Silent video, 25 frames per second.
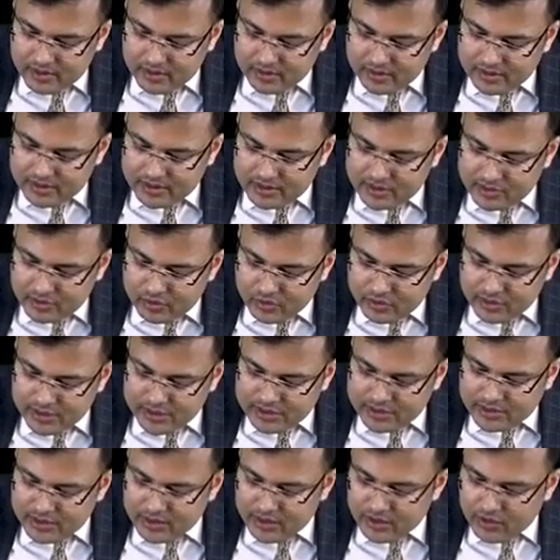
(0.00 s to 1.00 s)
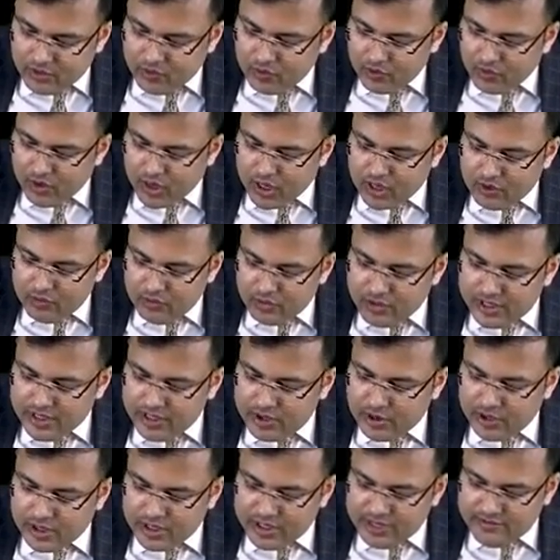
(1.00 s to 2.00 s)
This is known as
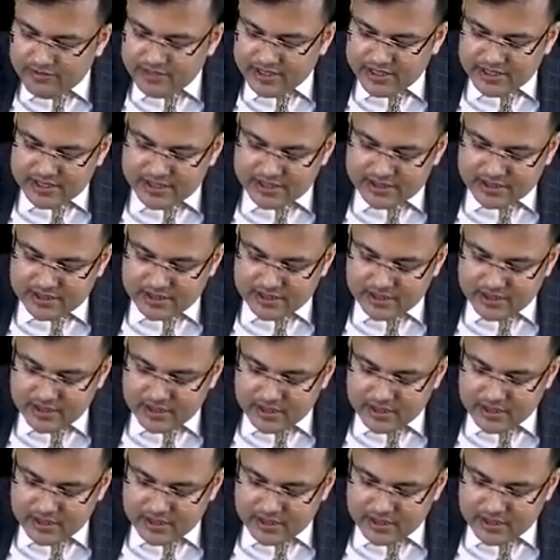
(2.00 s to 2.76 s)
valvulae conniventis,